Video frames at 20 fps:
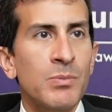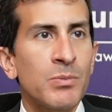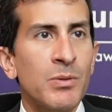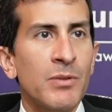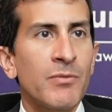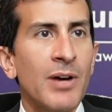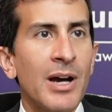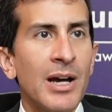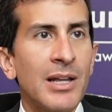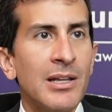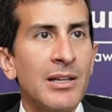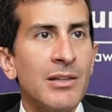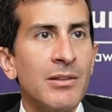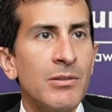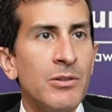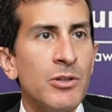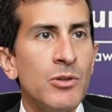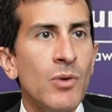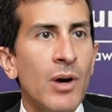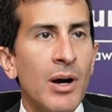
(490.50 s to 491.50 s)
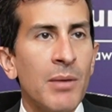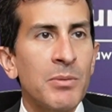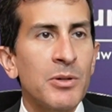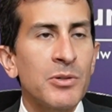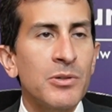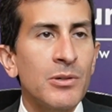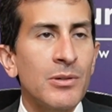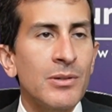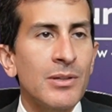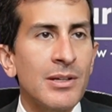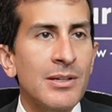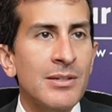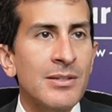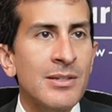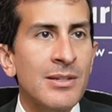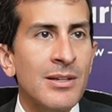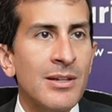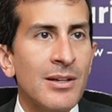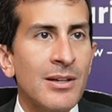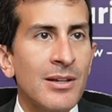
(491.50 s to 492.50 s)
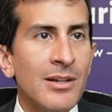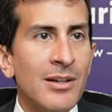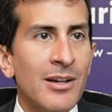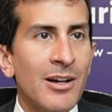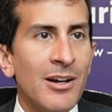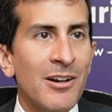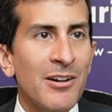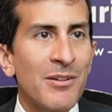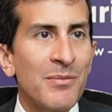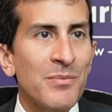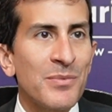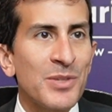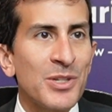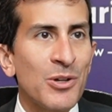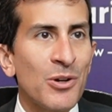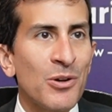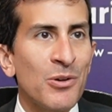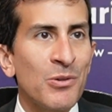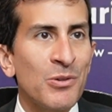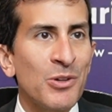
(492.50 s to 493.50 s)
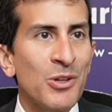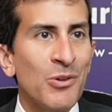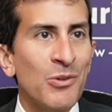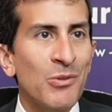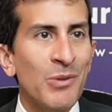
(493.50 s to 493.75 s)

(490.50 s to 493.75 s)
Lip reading: providing new opportunities. So,